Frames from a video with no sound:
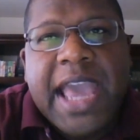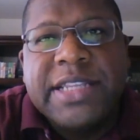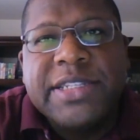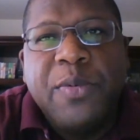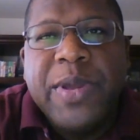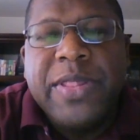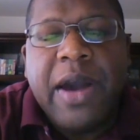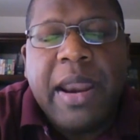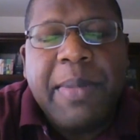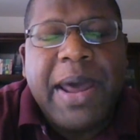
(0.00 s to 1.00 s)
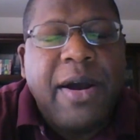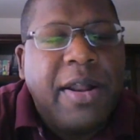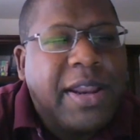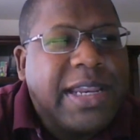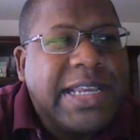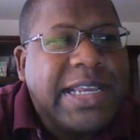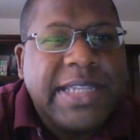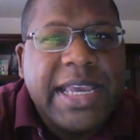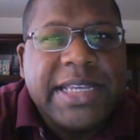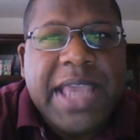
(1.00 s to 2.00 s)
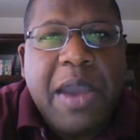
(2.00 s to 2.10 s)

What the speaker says: And so we thought about all of these things,